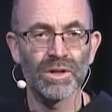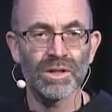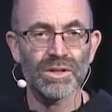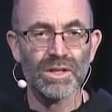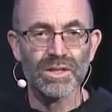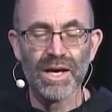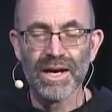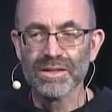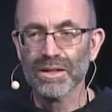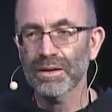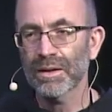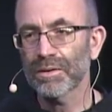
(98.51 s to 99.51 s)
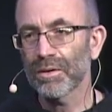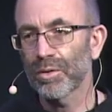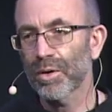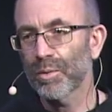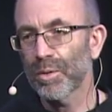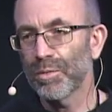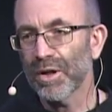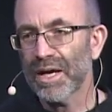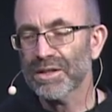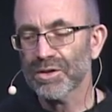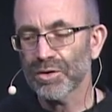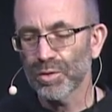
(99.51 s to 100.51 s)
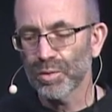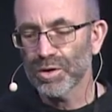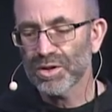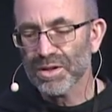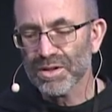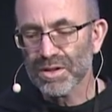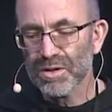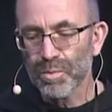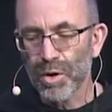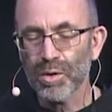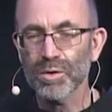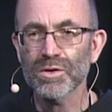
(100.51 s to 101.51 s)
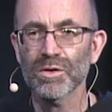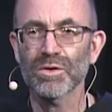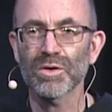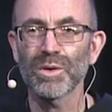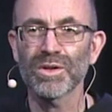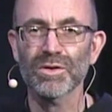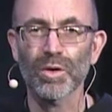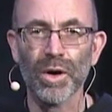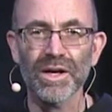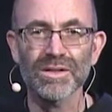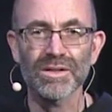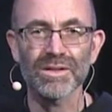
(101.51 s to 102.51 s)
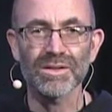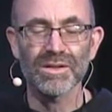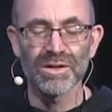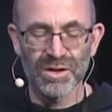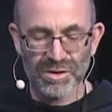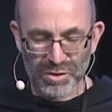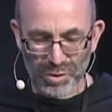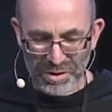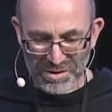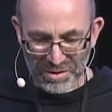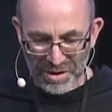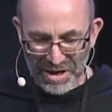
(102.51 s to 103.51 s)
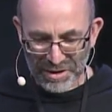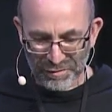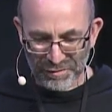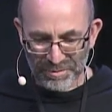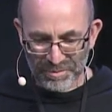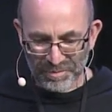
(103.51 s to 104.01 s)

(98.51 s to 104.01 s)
Just asking that the Lord would bless you, would just dispose you to his graces, to his life.